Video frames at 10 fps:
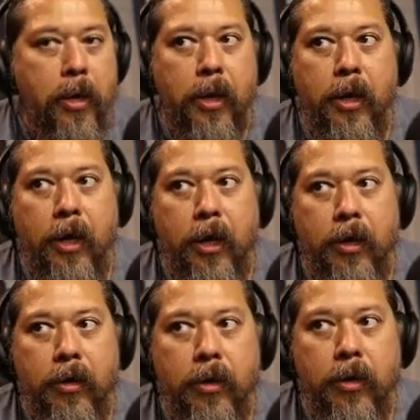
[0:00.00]

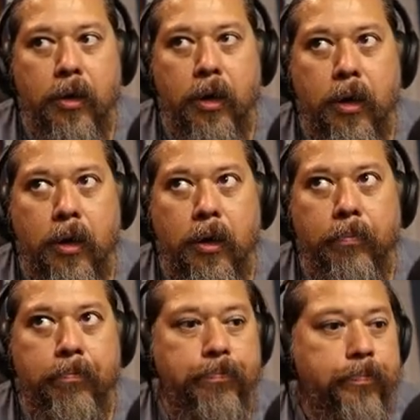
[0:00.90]
and
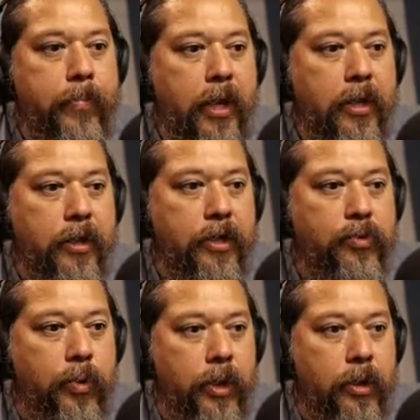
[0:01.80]
then this
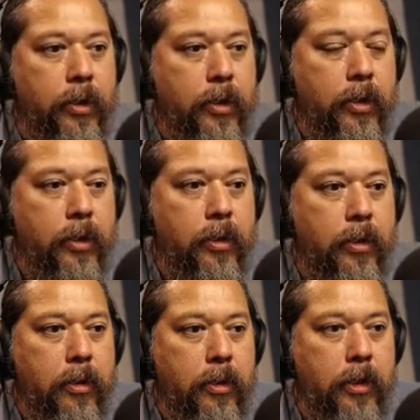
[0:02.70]
one
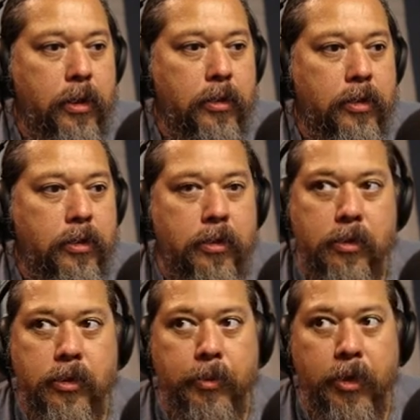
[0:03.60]
is
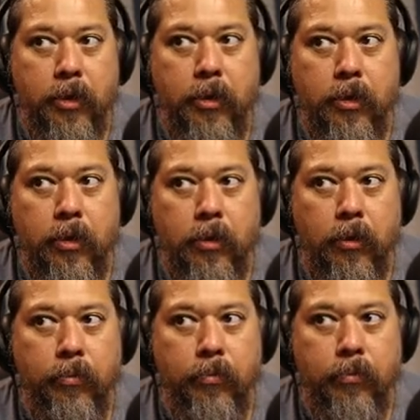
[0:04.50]
similar. Or
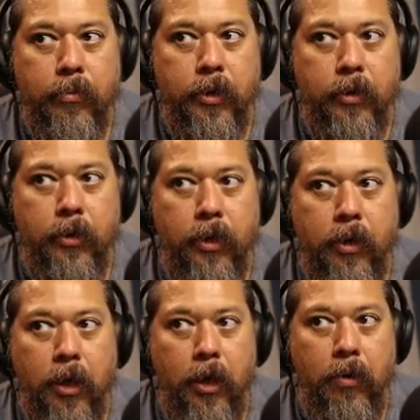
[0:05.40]

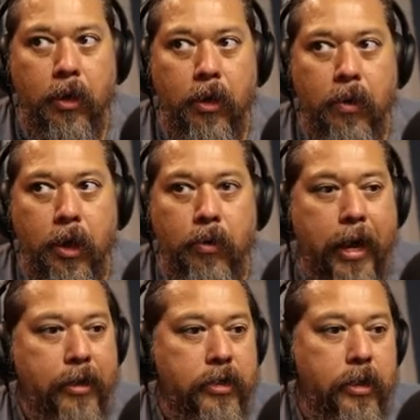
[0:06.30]
hello, hello, hello. Yeah,
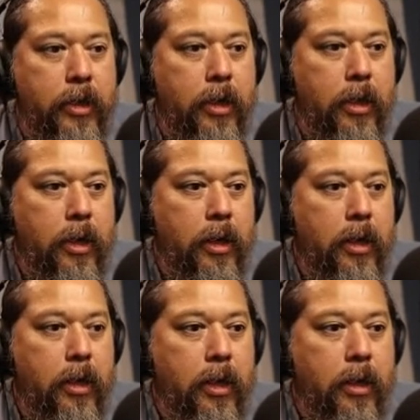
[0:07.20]
see,
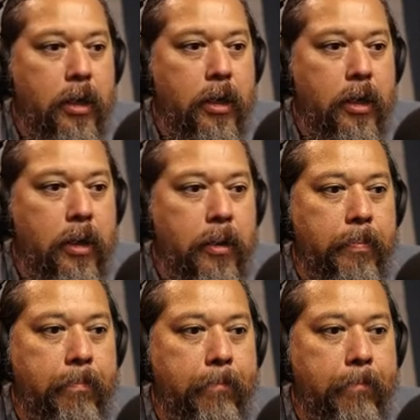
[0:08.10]
the